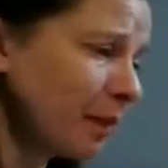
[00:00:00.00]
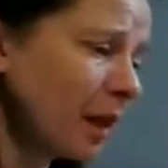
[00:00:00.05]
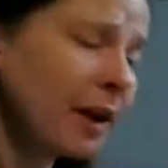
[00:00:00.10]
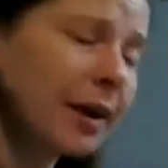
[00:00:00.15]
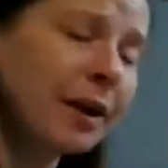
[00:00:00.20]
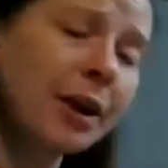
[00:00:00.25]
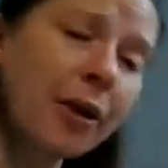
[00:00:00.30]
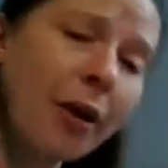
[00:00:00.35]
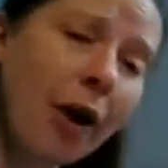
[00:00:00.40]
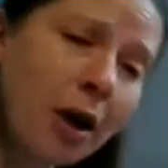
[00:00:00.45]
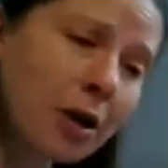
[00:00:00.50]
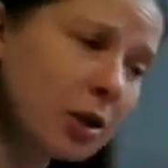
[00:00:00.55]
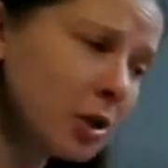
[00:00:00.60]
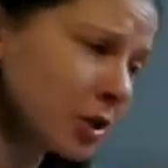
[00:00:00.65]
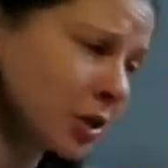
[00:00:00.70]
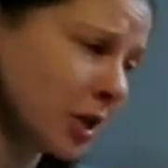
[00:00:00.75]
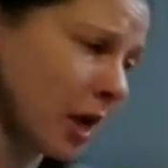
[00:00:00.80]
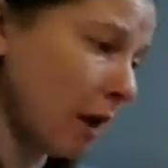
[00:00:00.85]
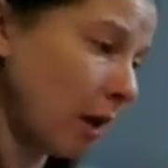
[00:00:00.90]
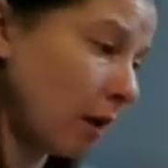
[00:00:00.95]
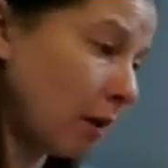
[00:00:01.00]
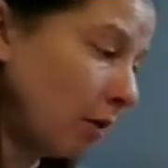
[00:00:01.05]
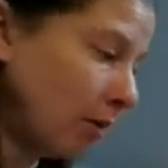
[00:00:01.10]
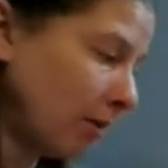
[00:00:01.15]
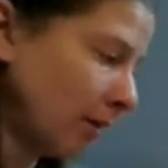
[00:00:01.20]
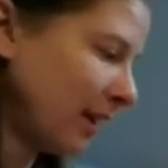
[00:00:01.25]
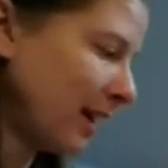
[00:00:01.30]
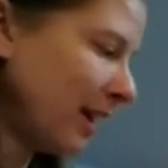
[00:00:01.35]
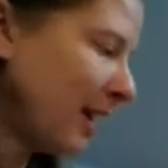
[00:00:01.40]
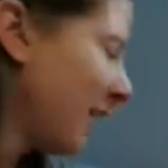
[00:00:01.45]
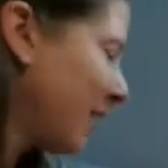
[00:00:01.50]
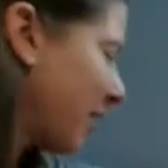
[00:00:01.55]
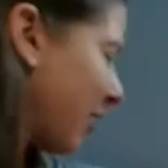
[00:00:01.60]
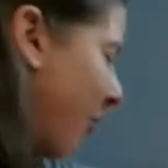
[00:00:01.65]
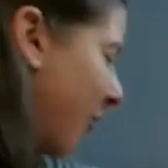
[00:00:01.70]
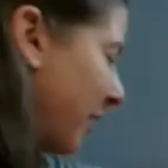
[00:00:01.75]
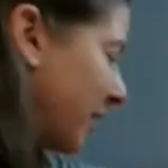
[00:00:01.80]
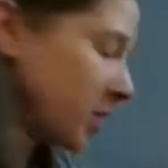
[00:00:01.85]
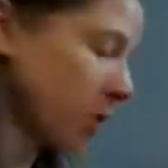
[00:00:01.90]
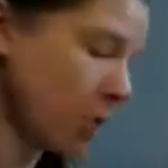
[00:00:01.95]
You're also
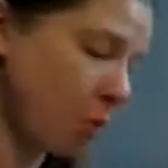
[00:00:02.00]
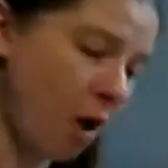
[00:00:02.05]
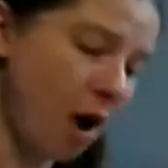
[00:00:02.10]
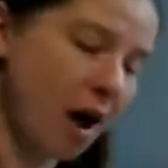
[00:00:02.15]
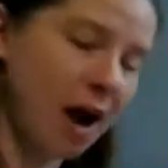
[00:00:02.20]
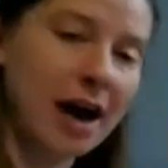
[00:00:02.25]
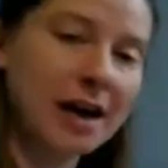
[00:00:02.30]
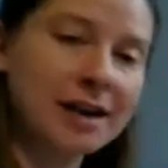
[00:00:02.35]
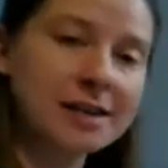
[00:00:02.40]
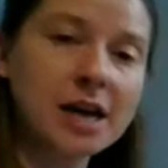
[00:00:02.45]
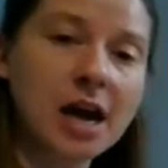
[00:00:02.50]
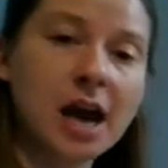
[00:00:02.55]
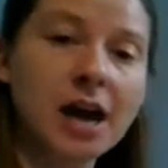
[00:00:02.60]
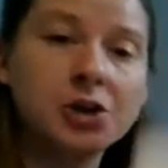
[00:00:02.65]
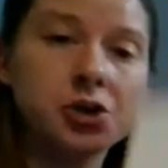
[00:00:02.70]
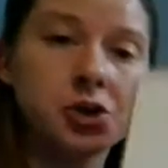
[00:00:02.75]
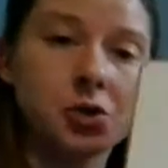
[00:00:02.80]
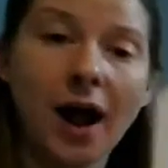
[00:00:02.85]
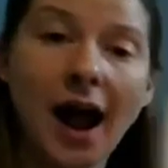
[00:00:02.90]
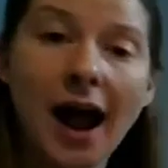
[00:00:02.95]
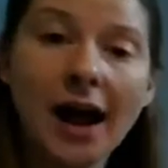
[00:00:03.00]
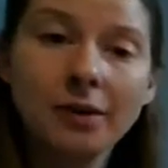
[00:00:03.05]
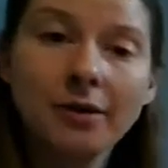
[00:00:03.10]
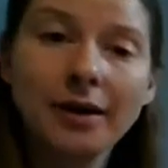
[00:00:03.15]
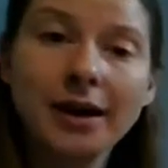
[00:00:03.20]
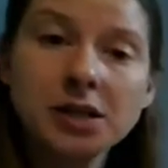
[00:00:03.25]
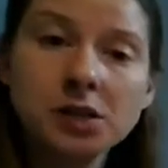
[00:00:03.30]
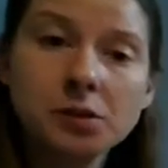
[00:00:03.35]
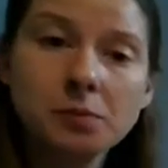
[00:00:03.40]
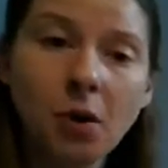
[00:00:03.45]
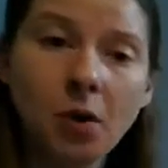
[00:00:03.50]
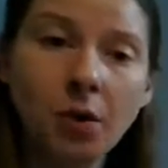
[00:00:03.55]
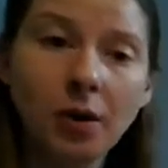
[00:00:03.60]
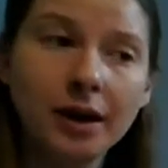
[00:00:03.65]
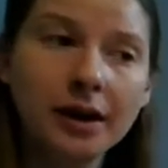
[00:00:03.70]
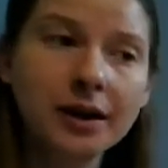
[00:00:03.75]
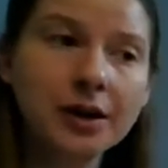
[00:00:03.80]
going to want a dry erase board.